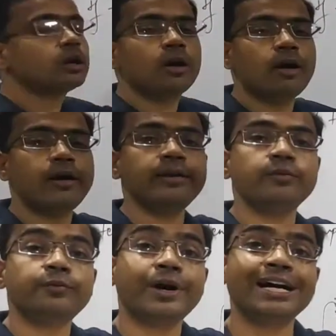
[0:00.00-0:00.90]
rod
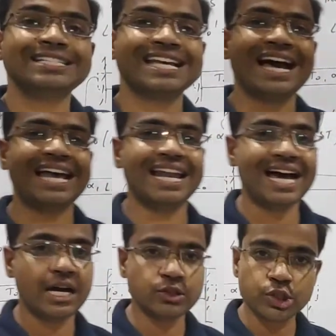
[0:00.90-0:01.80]
was
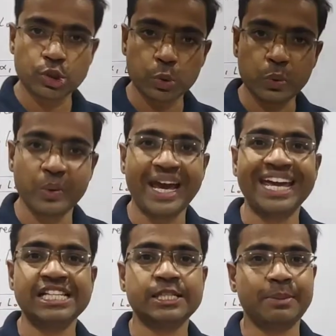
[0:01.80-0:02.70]
allowed to
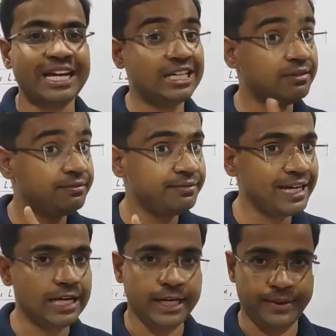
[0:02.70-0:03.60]
expand
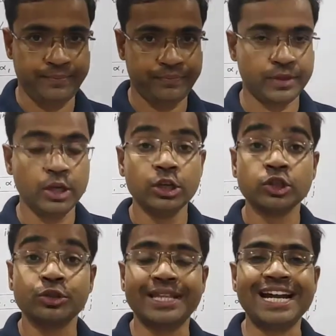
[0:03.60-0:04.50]
freely.
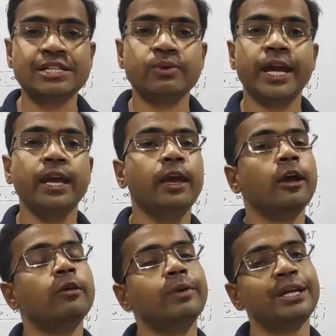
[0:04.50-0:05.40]
So that's why
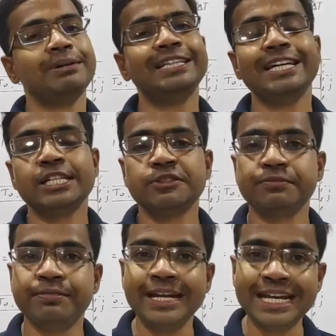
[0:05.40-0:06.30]
whenever there is
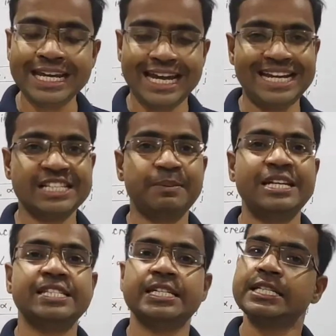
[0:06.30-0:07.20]
free
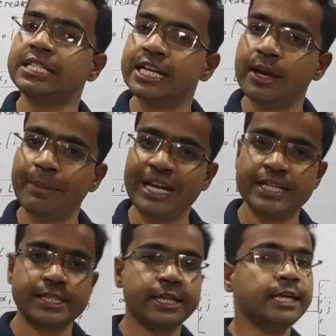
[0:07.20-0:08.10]
expansion taking
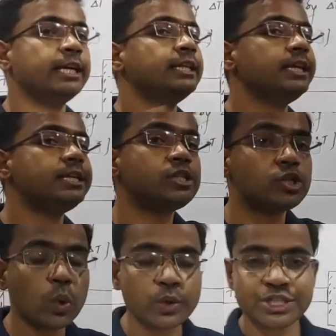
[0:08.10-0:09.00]
place, there is
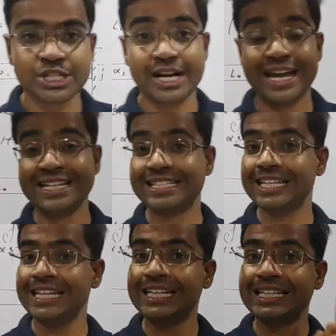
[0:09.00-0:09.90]
no
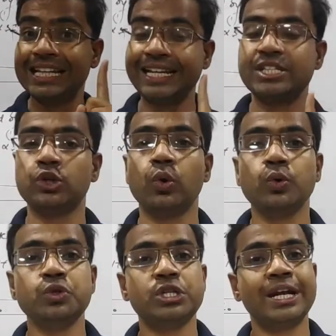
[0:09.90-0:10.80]
stress, there is
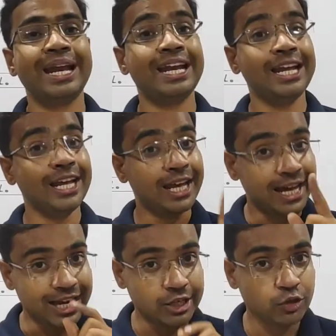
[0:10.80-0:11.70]
no strain,
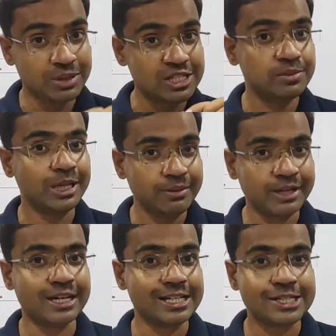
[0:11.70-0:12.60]
and you must be
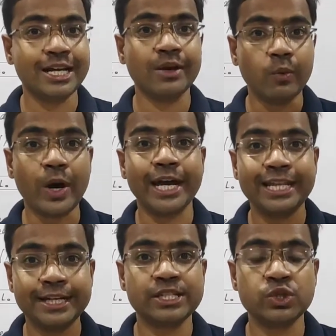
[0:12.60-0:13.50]
even understanding why
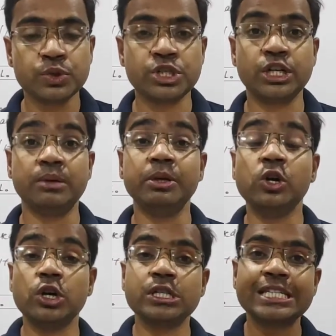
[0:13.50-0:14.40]
there is no strain,
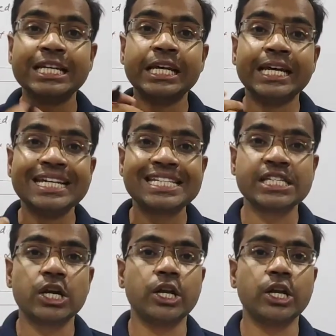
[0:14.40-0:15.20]
because its